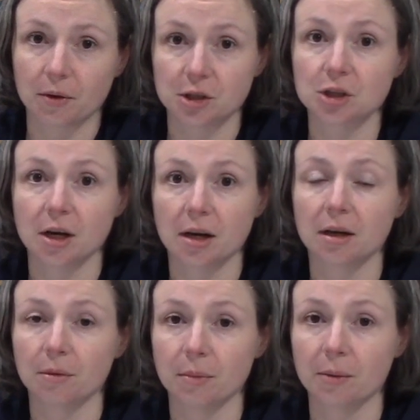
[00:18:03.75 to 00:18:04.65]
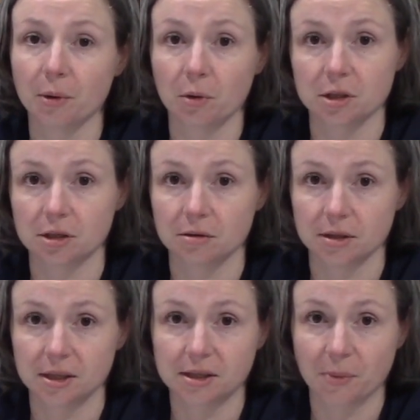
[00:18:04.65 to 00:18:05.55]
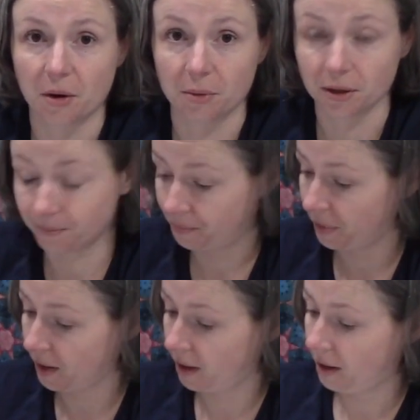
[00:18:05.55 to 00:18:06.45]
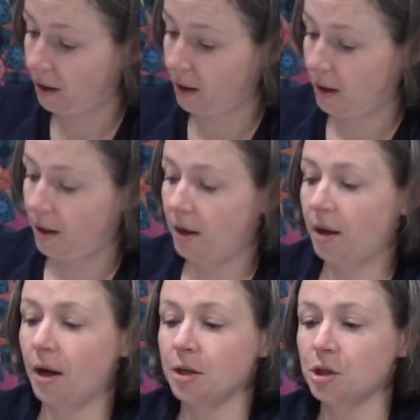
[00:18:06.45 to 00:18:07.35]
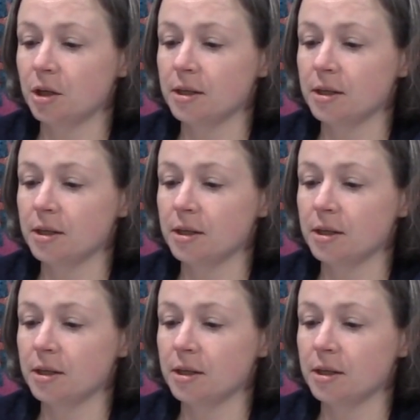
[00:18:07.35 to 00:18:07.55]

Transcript: this journey and made me want to do this experiment. As you can